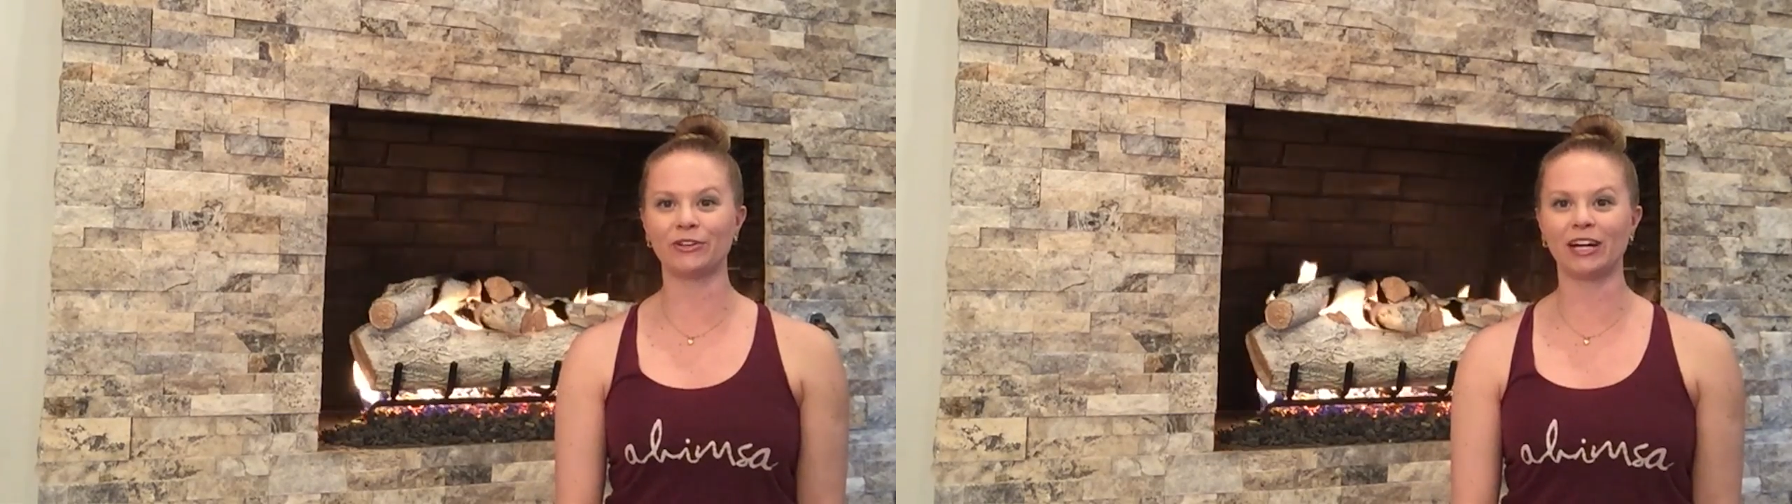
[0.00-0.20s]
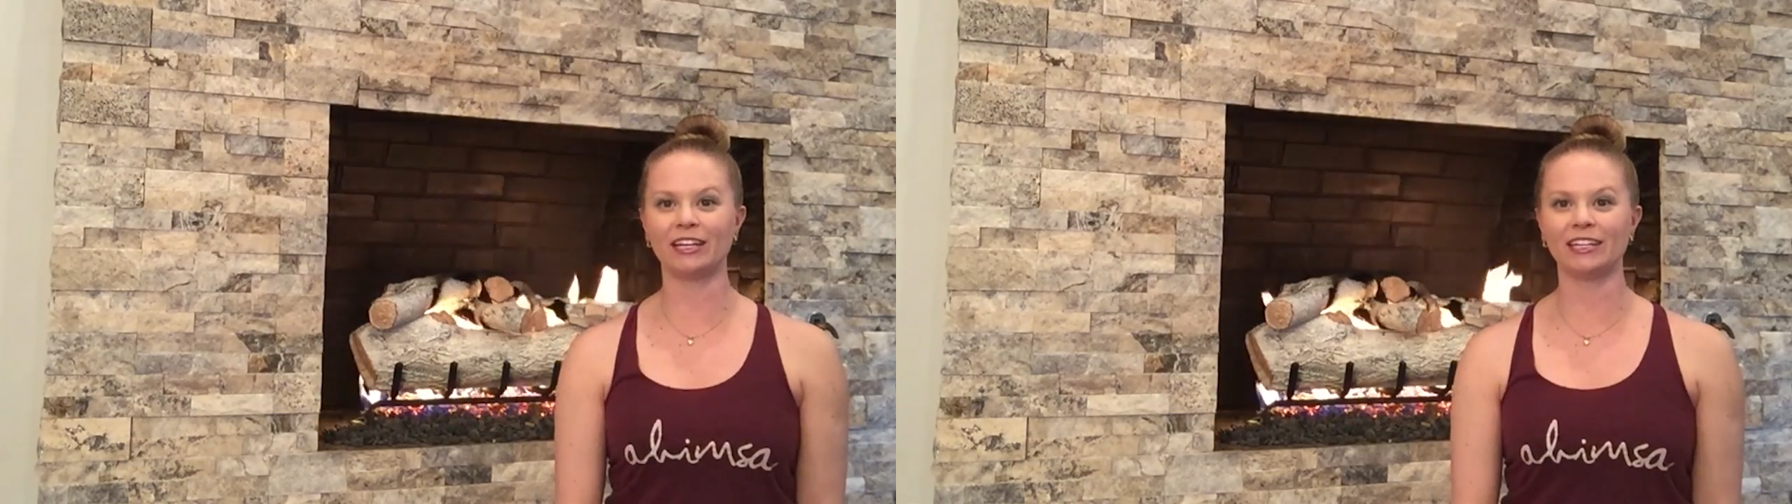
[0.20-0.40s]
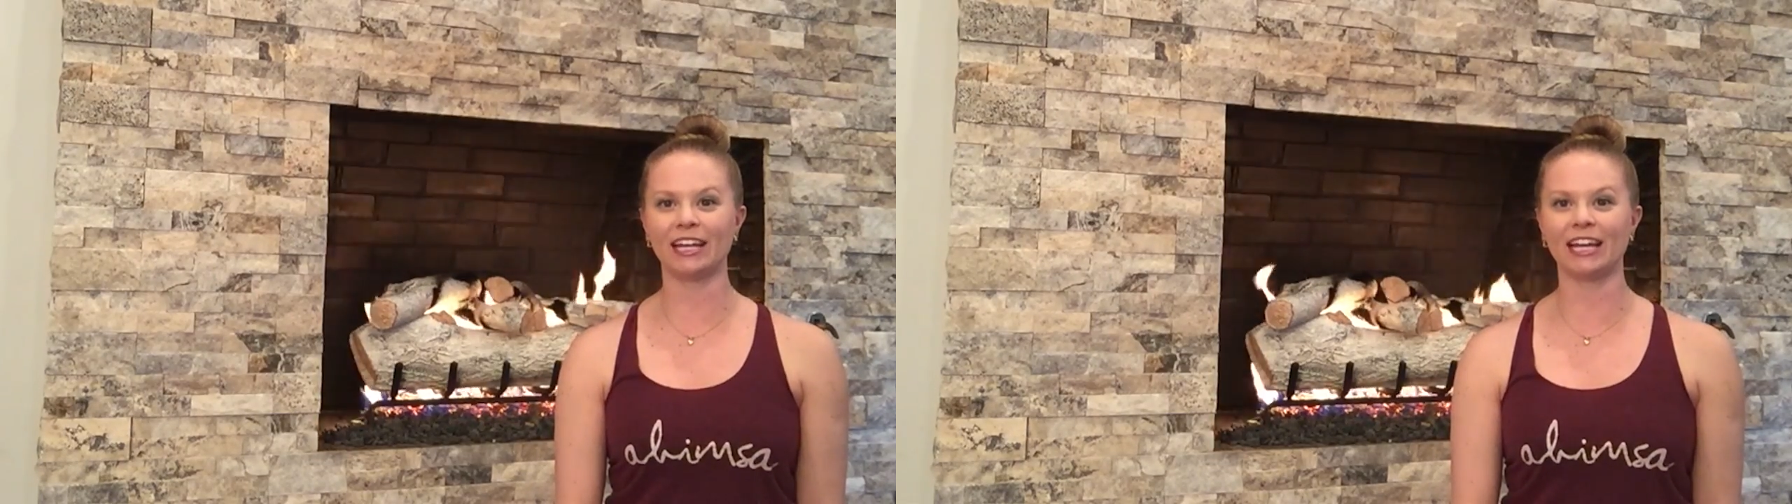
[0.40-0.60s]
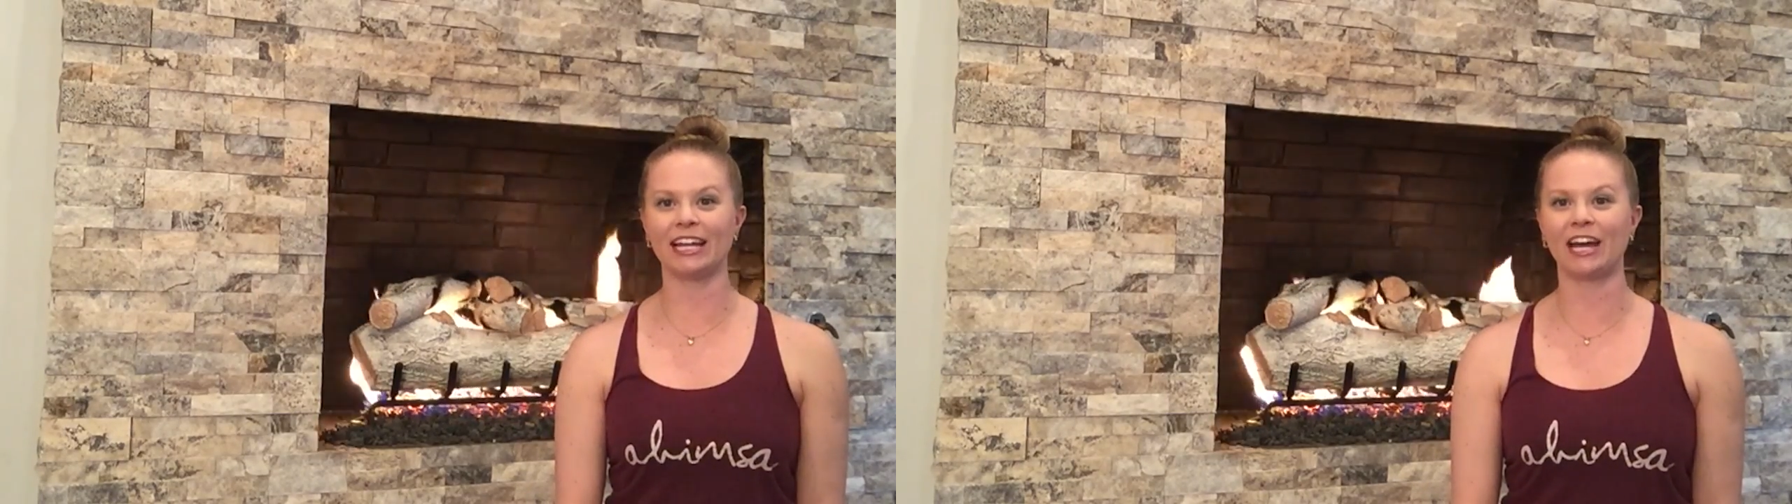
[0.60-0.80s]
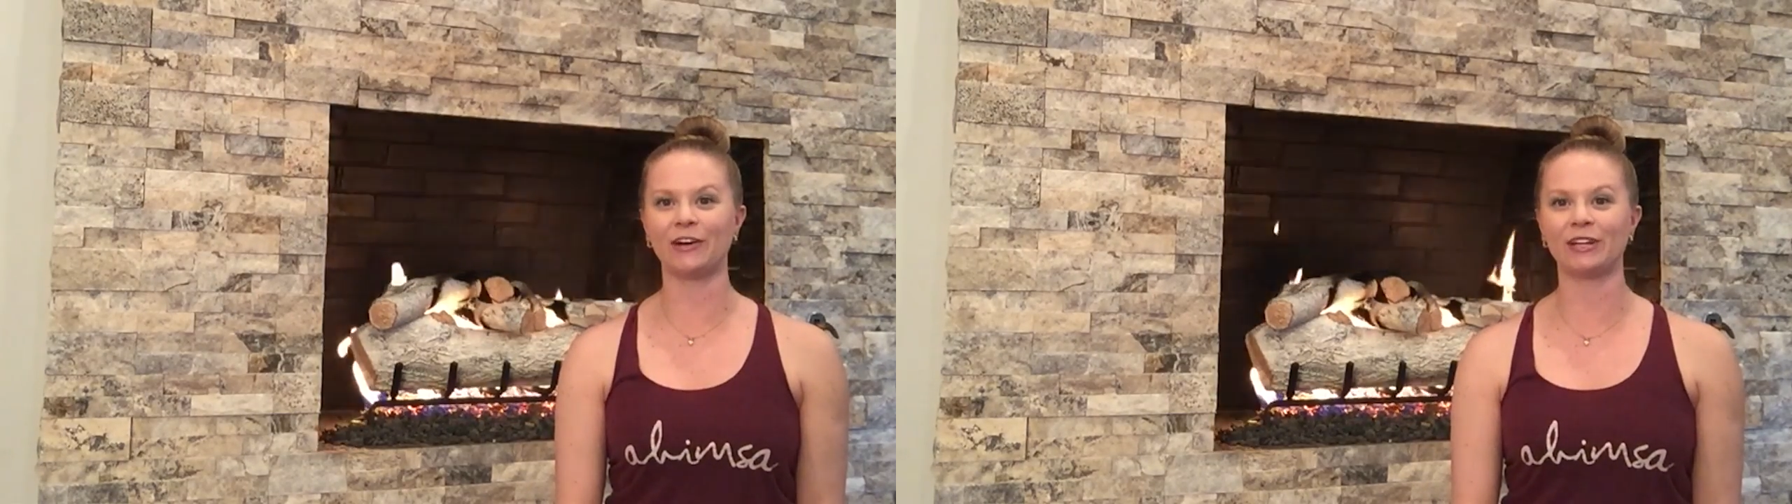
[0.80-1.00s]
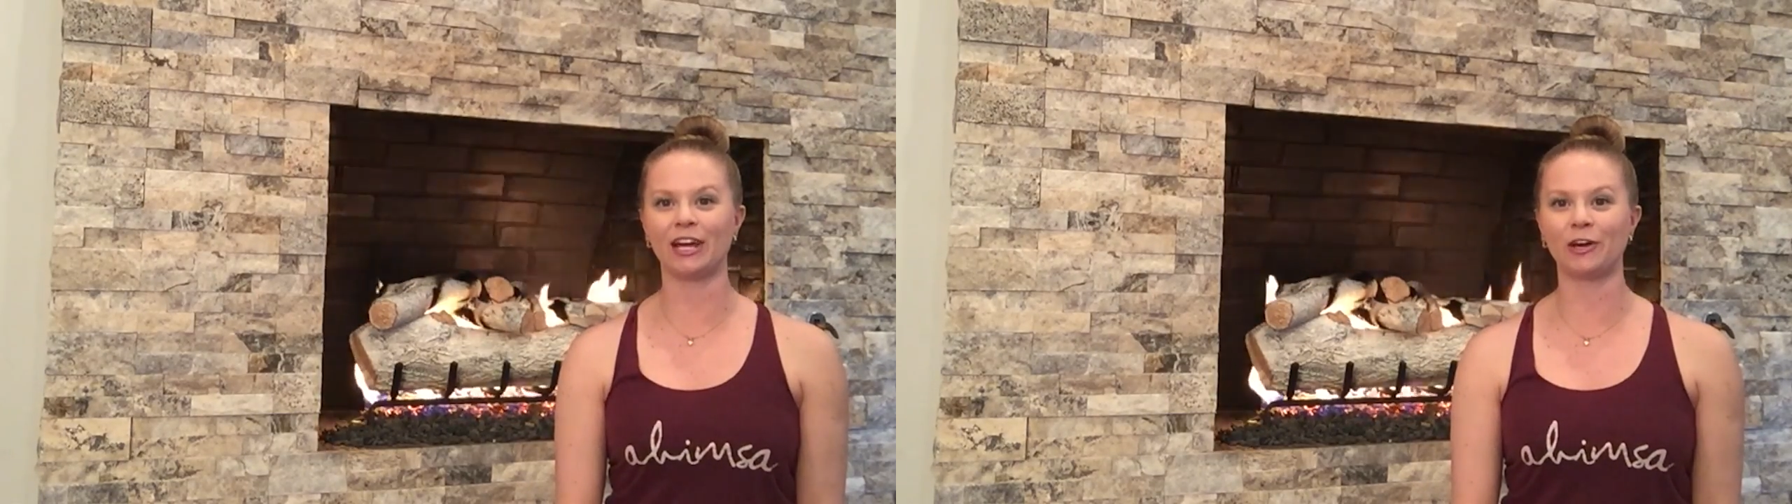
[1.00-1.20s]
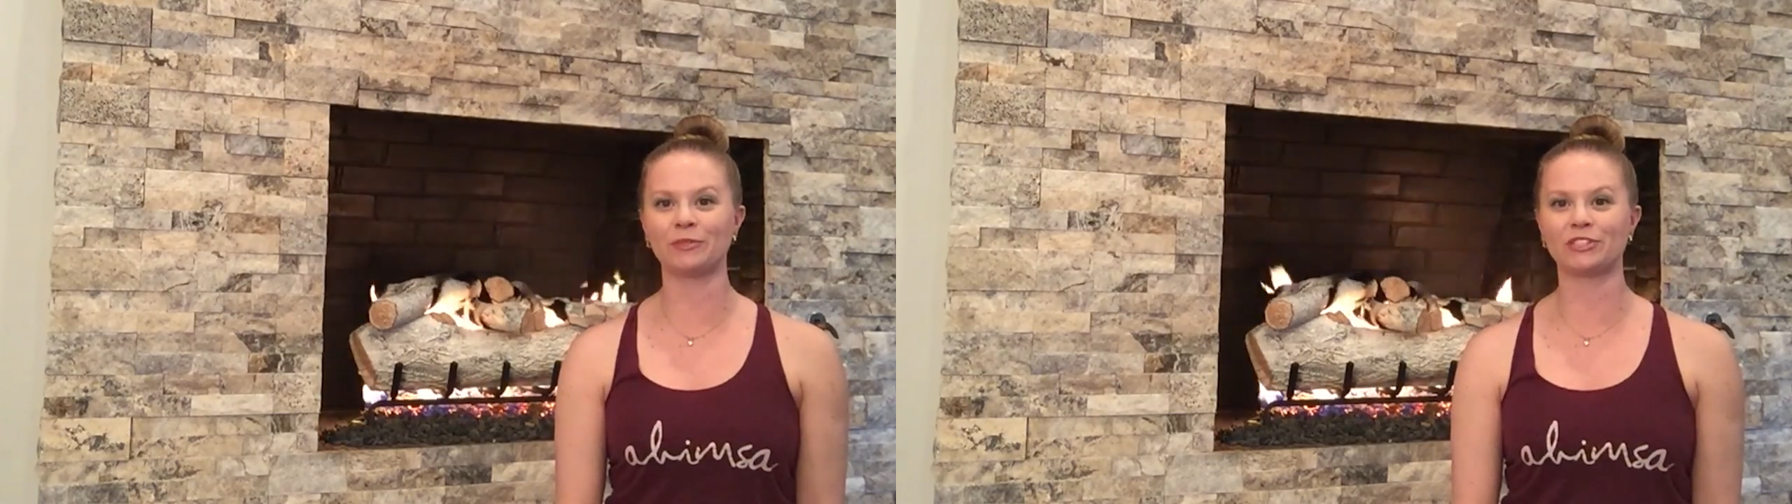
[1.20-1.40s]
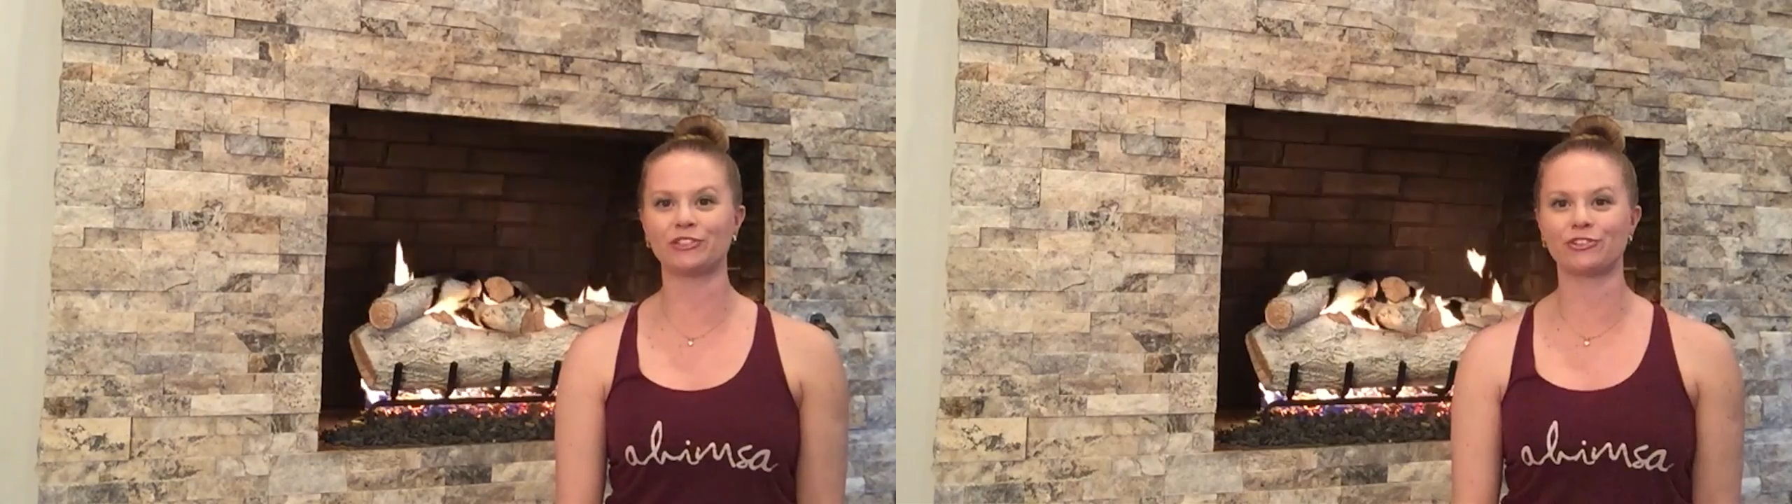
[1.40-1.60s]
yoga and how it
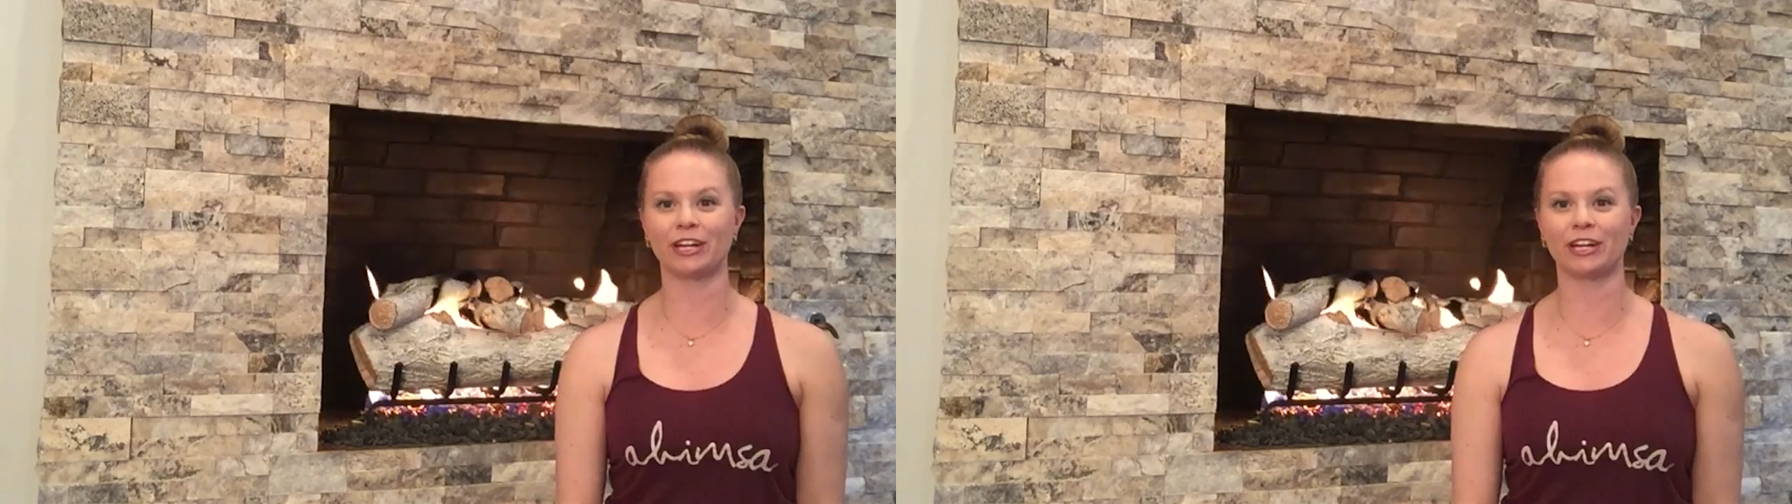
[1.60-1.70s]
helps